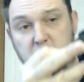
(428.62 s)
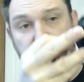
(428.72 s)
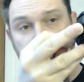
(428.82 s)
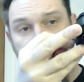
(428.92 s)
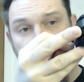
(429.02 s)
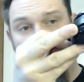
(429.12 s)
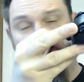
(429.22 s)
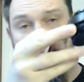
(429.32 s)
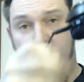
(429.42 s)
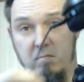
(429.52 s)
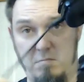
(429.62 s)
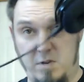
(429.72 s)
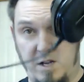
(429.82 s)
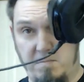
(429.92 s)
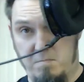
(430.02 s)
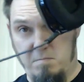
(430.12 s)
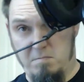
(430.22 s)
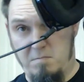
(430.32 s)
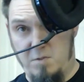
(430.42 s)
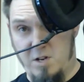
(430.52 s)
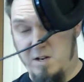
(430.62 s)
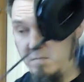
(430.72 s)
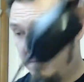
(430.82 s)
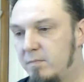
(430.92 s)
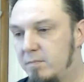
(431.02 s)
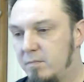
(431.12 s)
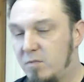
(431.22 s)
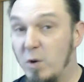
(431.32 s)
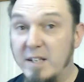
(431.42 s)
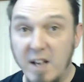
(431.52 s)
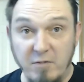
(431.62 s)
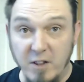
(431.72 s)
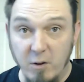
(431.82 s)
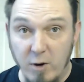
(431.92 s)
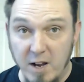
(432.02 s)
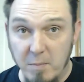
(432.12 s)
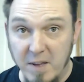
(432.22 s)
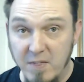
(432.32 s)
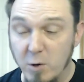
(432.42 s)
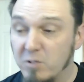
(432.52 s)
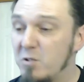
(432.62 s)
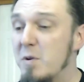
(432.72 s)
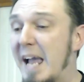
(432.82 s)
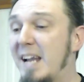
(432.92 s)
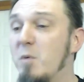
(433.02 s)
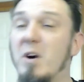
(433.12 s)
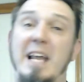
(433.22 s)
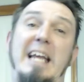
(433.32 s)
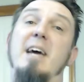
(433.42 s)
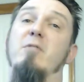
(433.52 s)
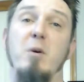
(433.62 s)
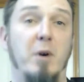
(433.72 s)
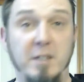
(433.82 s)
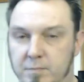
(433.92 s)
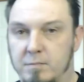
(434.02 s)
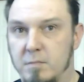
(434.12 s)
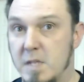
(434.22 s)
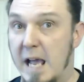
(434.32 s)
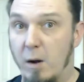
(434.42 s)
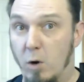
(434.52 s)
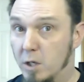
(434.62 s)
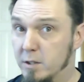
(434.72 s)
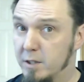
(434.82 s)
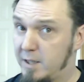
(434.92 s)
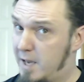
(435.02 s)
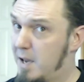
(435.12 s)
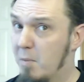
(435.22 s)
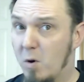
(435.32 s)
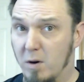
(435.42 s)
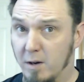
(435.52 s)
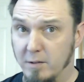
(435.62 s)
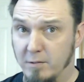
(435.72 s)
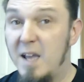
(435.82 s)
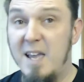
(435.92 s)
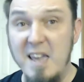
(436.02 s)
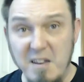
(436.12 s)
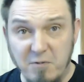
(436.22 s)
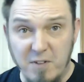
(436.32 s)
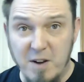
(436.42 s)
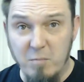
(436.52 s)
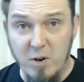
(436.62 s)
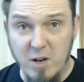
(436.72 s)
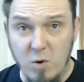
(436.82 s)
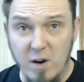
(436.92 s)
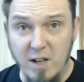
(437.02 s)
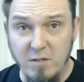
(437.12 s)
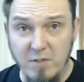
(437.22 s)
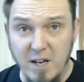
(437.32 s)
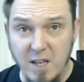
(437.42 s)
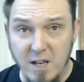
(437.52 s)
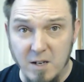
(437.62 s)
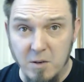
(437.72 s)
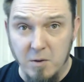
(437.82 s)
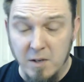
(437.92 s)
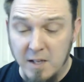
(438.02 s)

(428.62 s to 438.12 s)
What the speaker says: Plug in. There. Done. So I definitely recommend those to anyone and everyone. Now on to keyboards. If I'm recording a video,